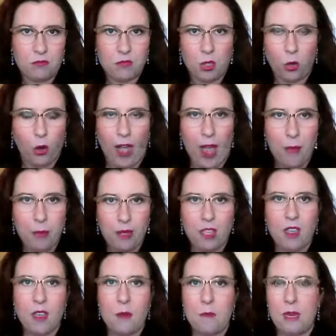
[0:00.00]
crap,
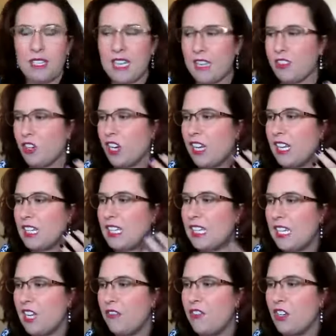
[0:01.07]
but that they're going to
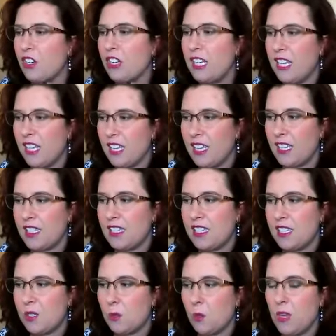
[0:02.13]
leave their
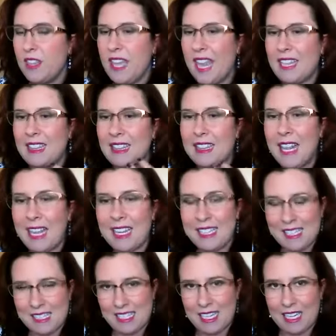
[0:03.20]
kids with a
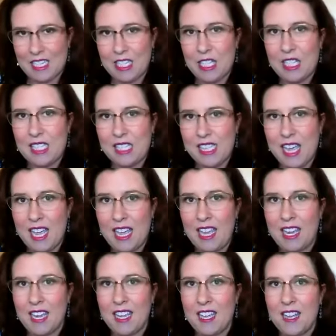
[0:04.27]
legacy to
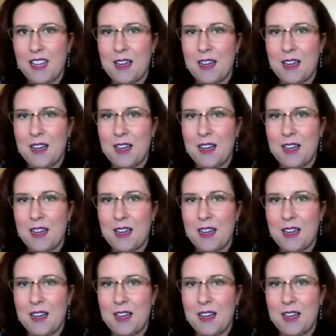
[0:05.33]
say,